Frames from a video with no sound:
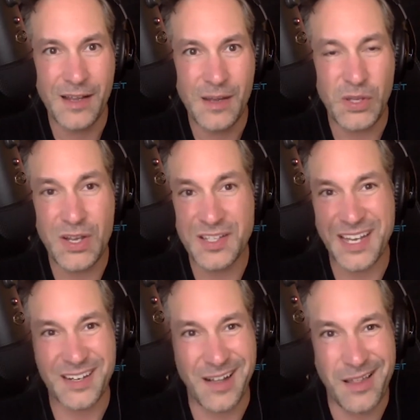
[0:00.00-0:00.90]
But you can
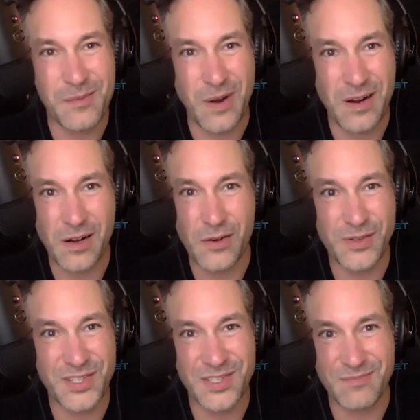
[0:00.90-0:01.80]
take another marketer who
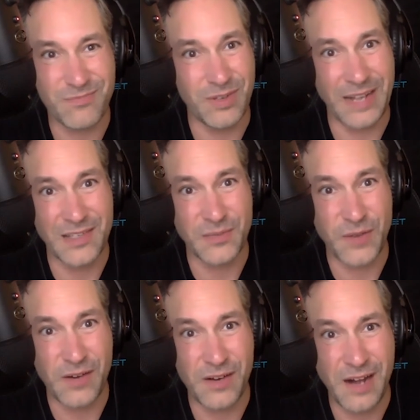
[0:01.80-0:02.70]
just really hasn't
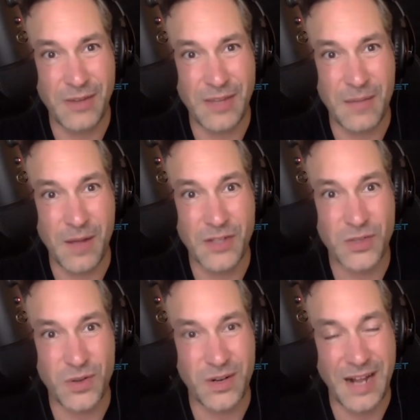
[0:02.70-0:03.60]
figured it out that much
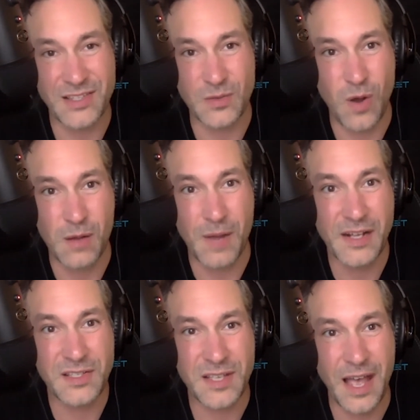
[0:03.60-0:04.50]
or has the wrong
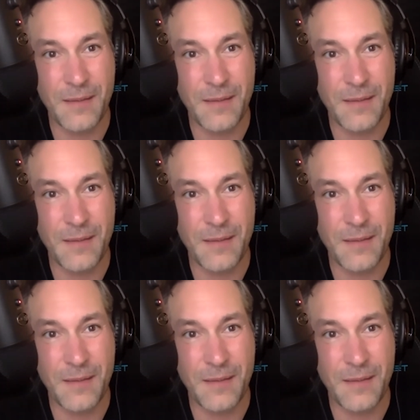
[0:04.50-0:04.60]
mindset,